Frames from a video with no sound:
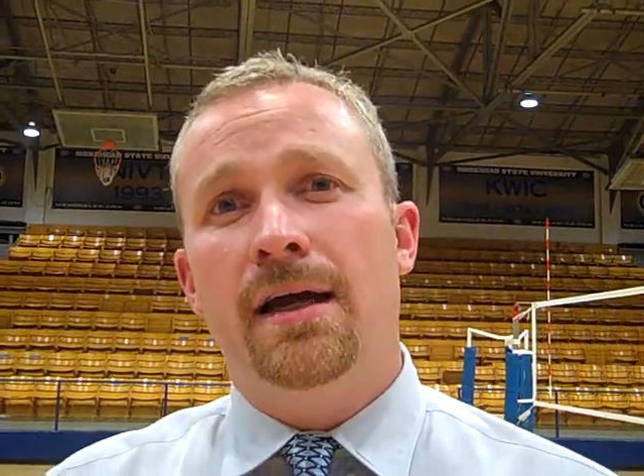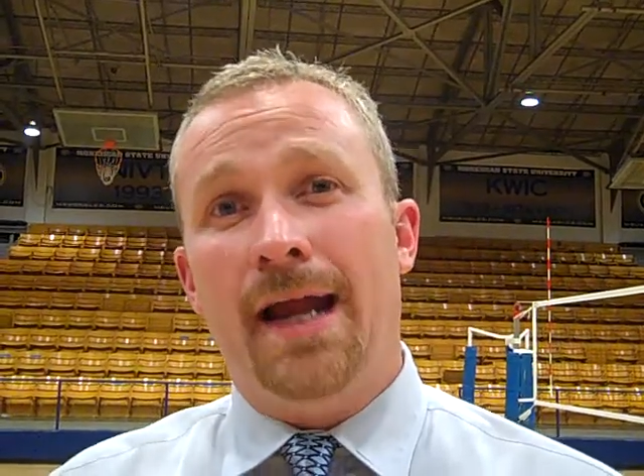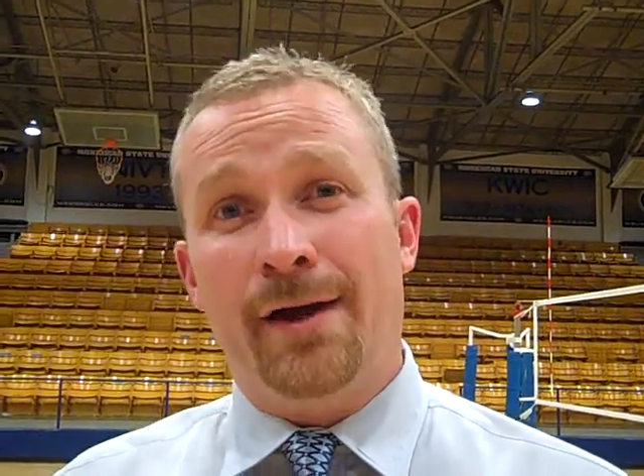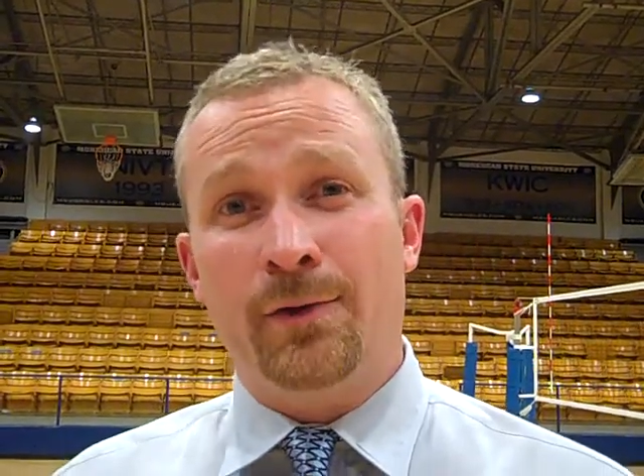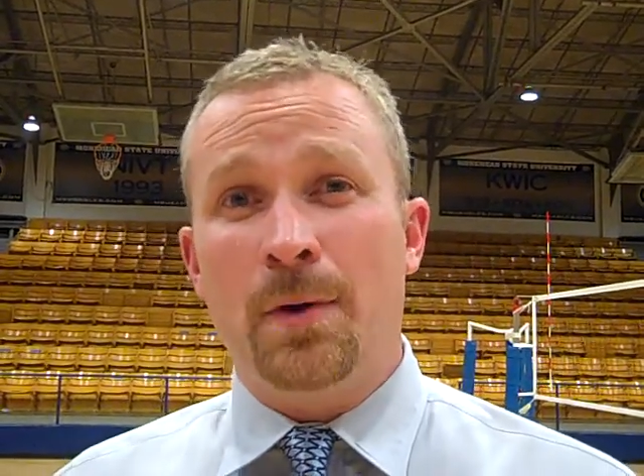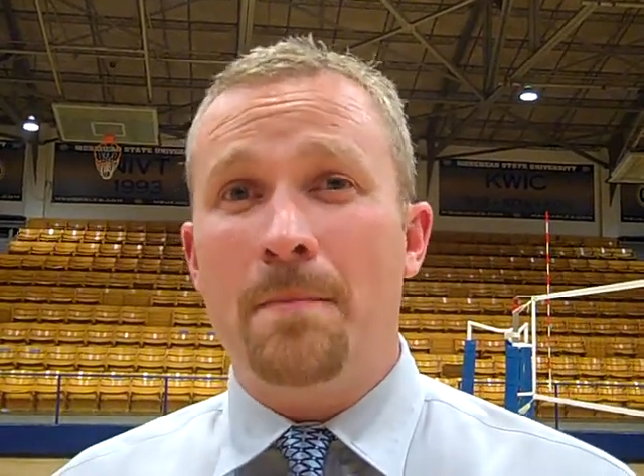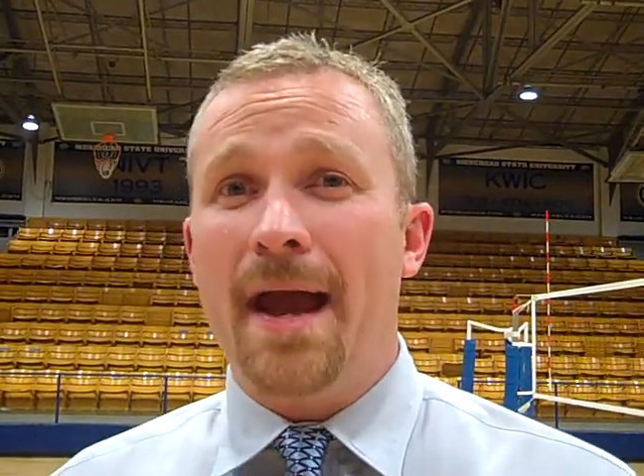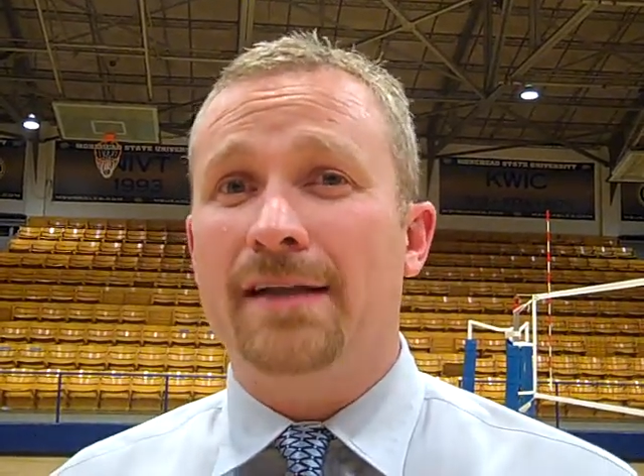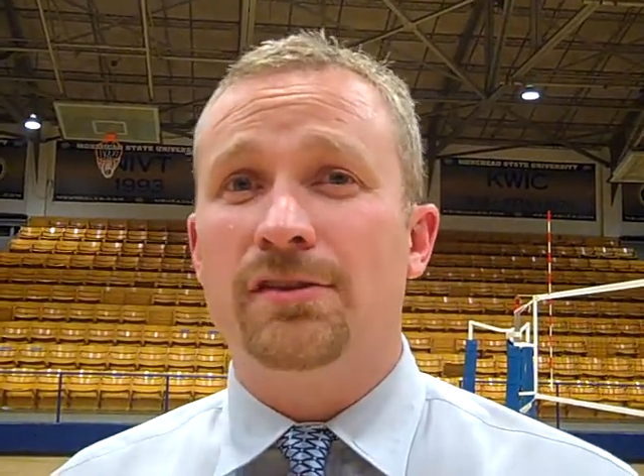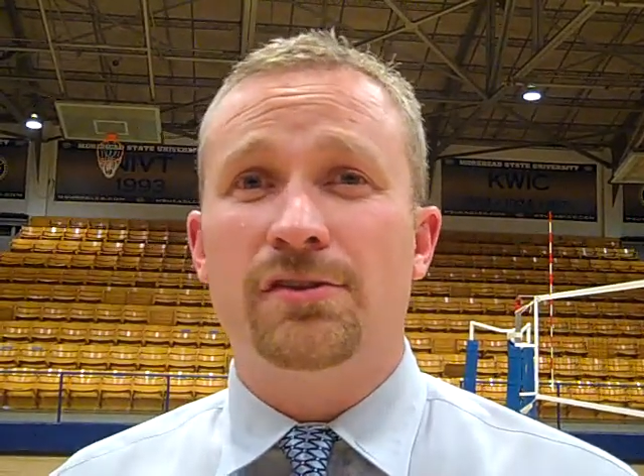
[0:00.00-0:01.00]
Uh, Aaron went
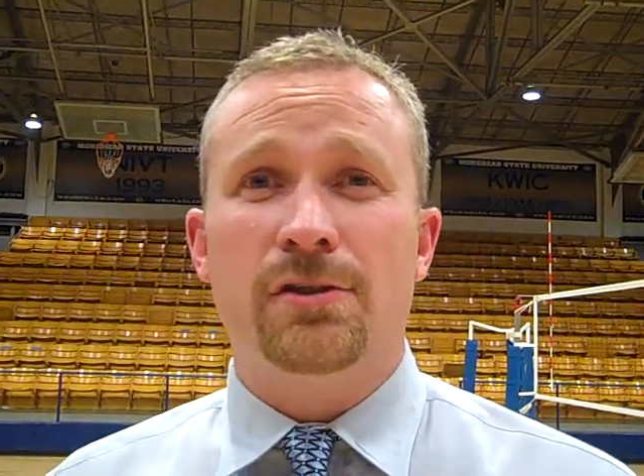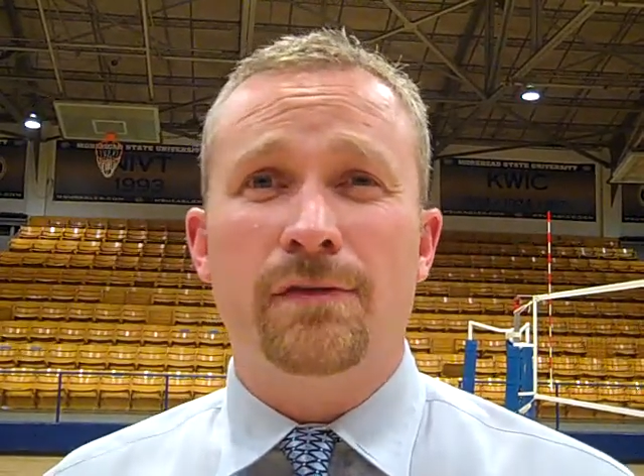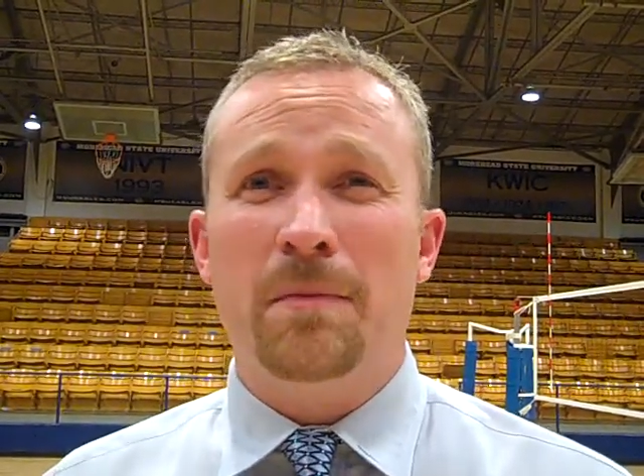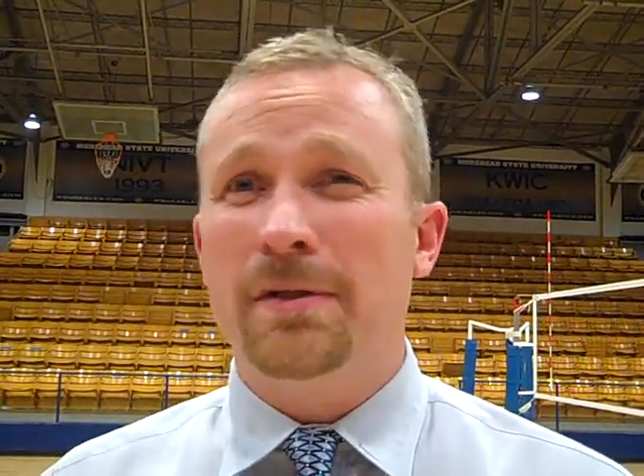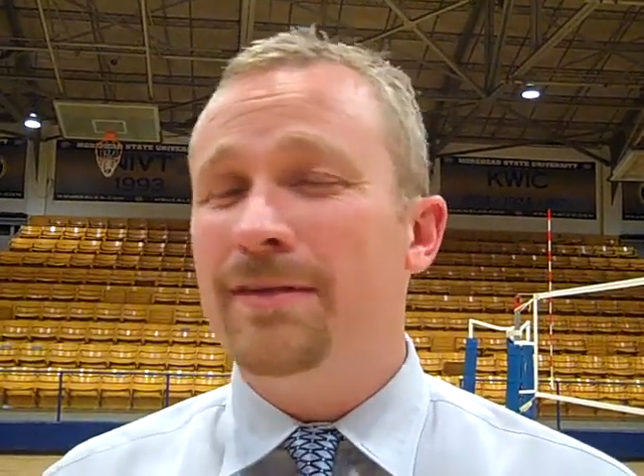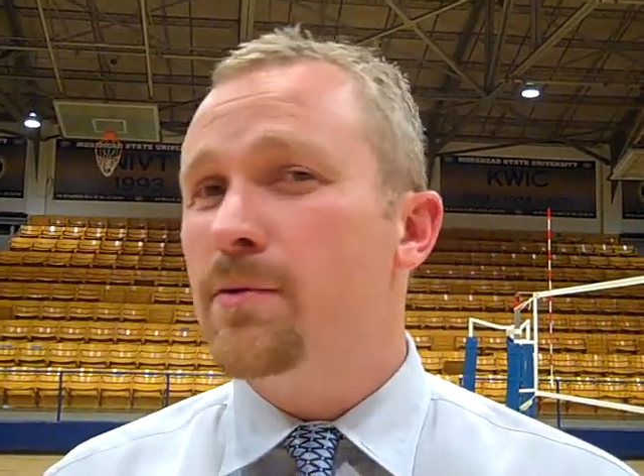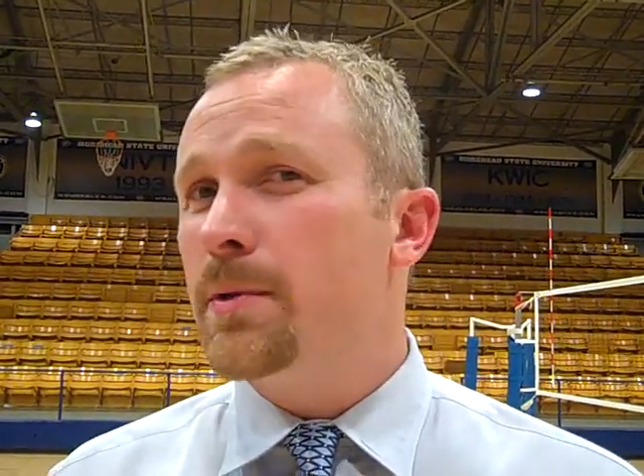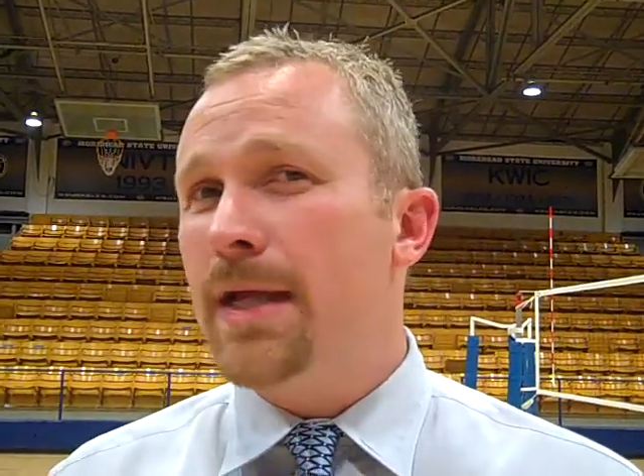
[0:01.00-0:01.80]
back to serve. I believe we were